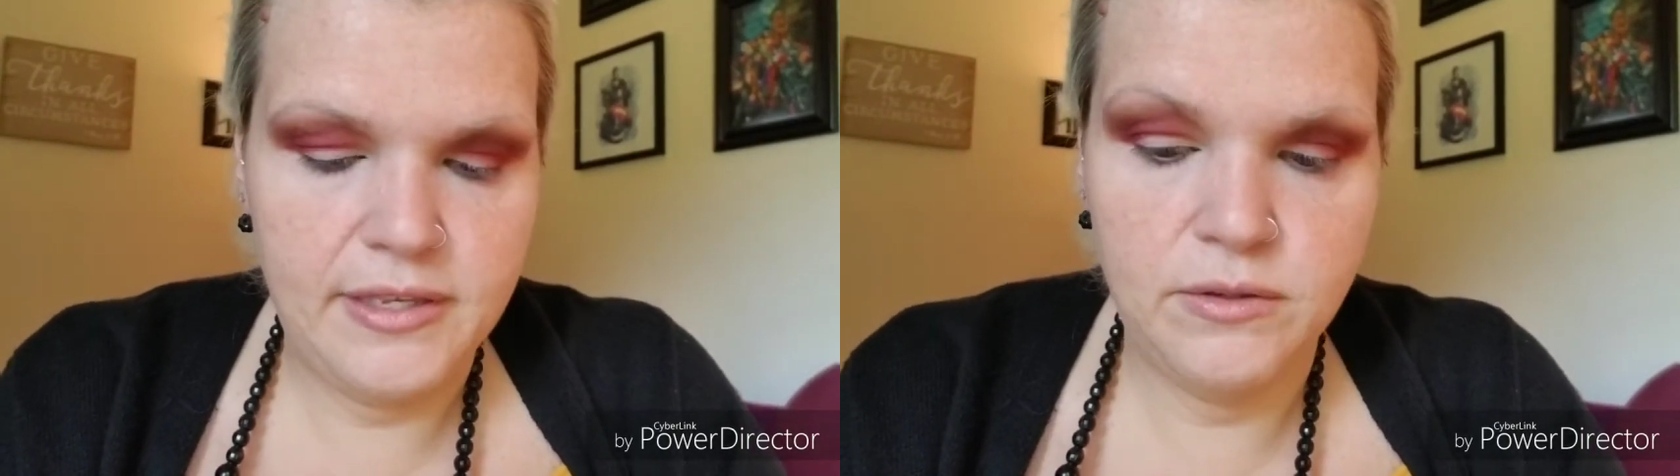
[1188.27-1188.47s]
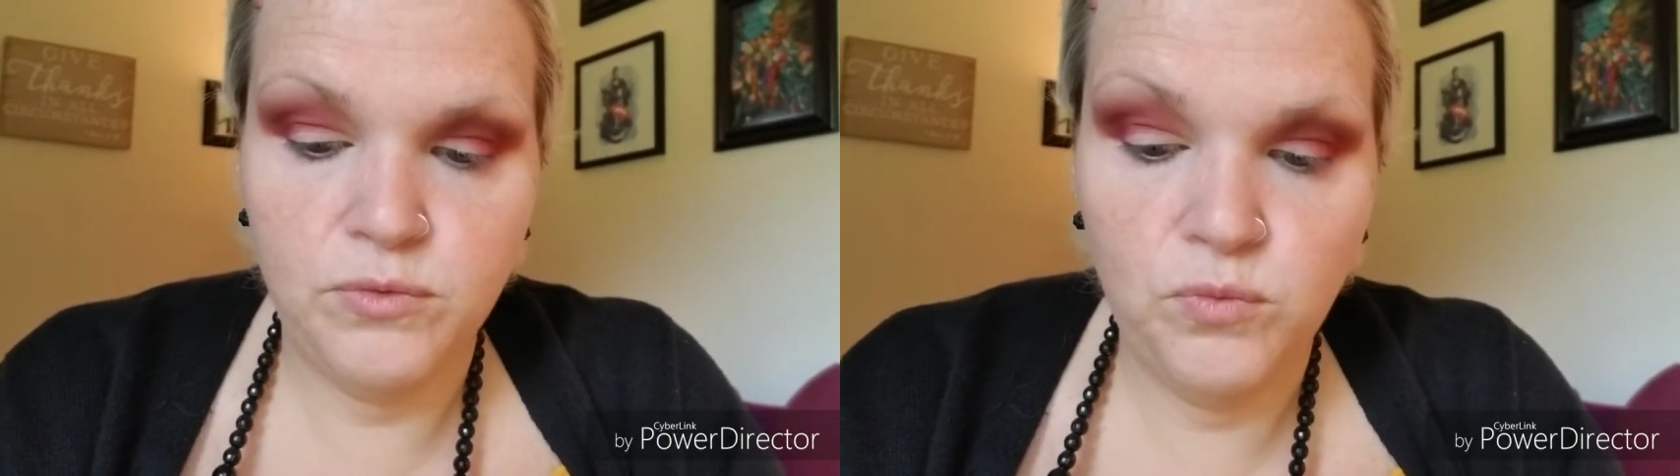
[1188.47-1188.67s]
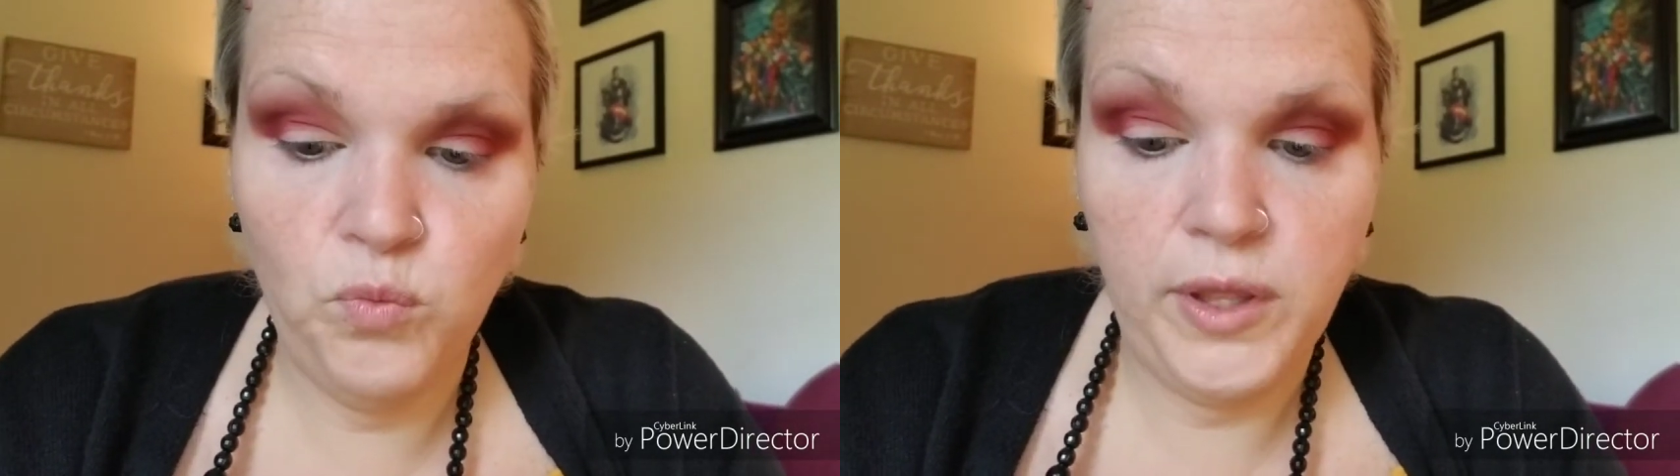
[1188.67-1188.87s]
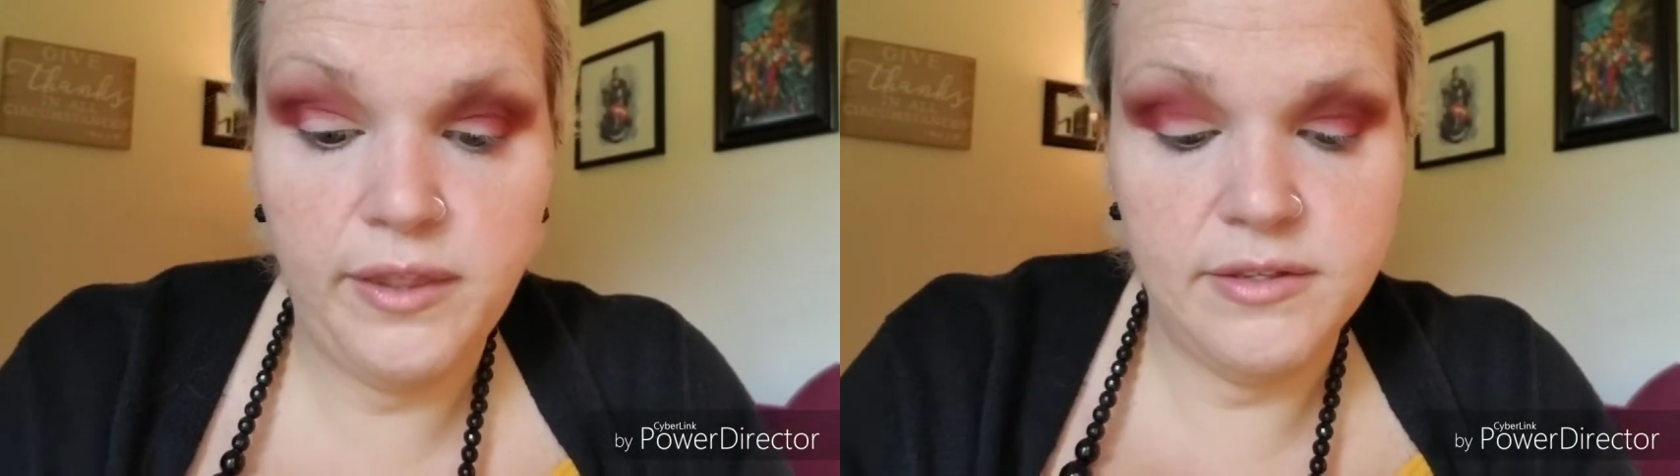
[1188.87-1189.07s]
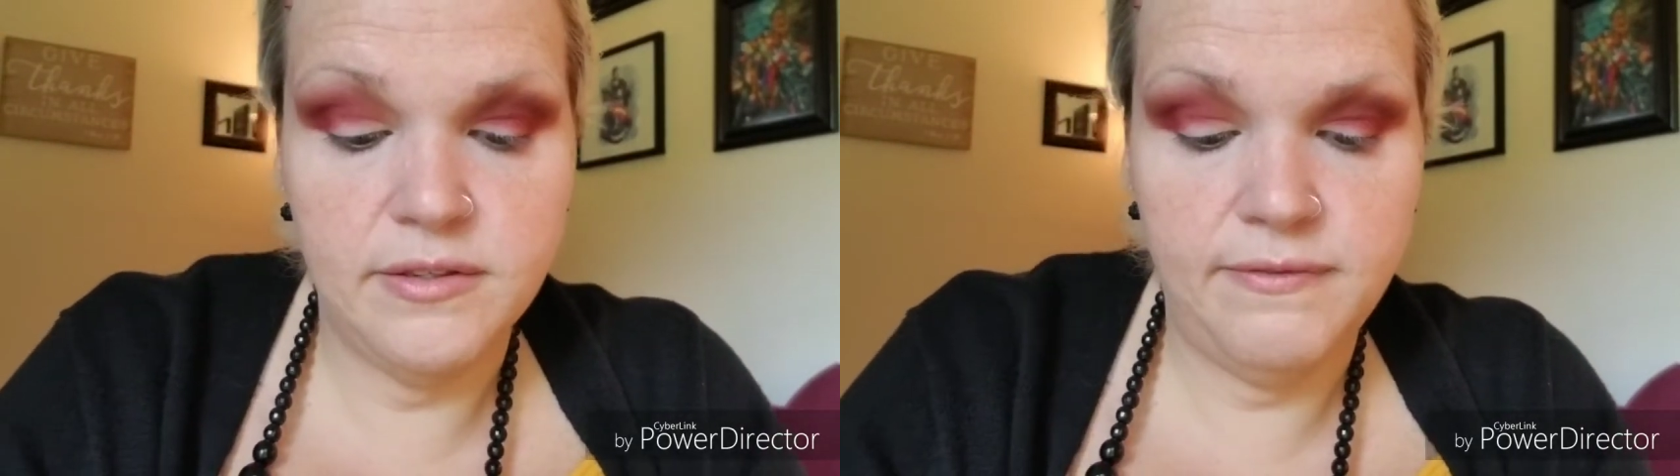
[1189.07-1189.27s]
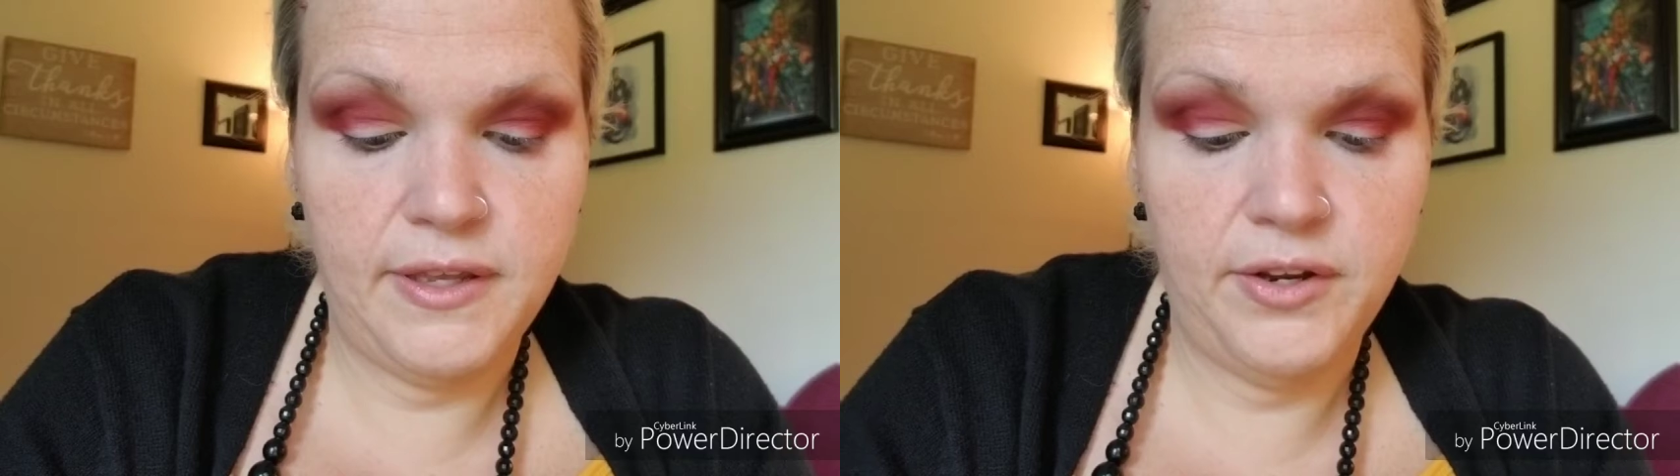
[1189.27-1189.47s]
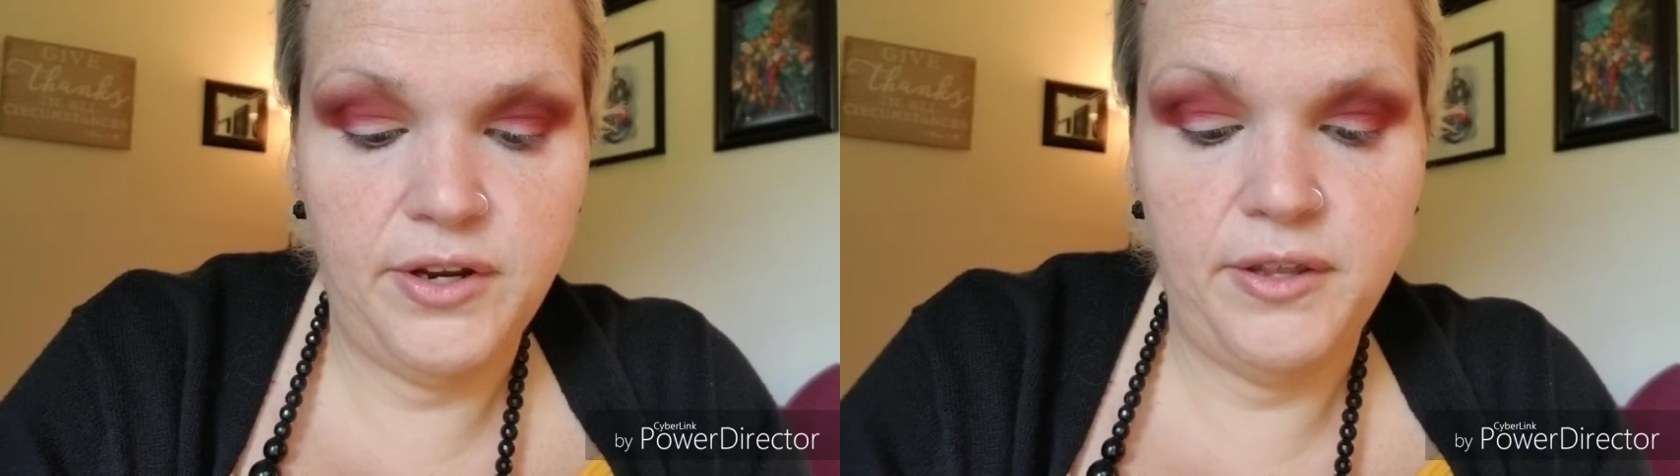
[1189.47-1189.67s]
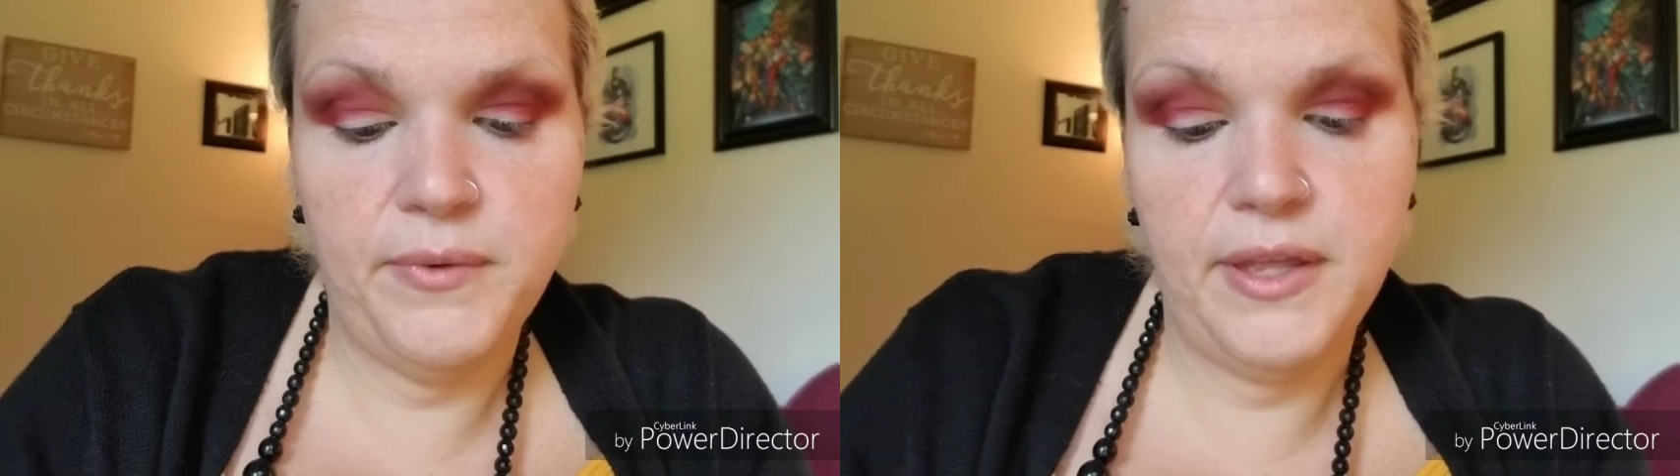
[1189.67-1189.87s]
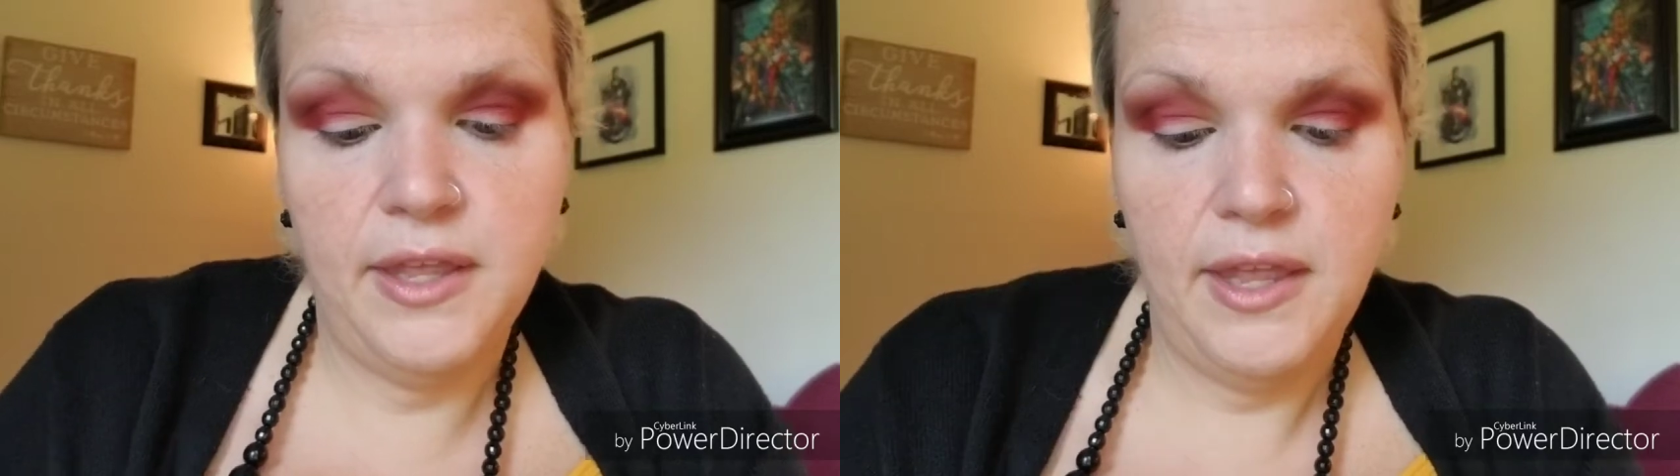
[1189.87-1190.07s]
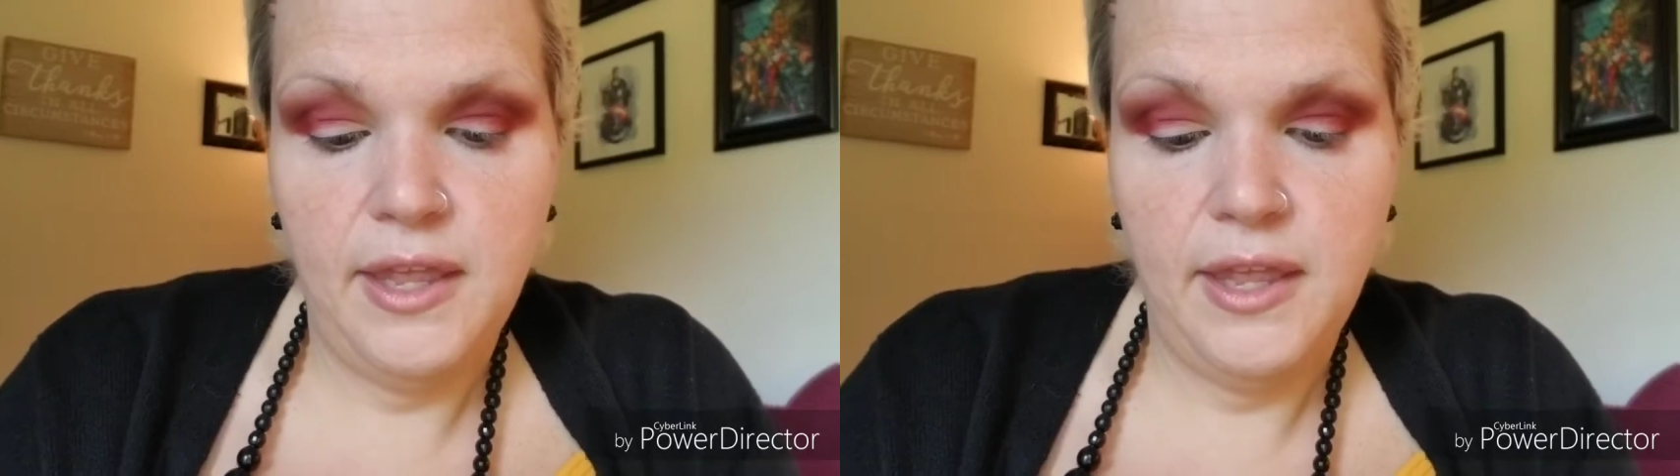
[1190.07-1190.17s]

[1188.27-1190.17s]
as well as the finger anyway.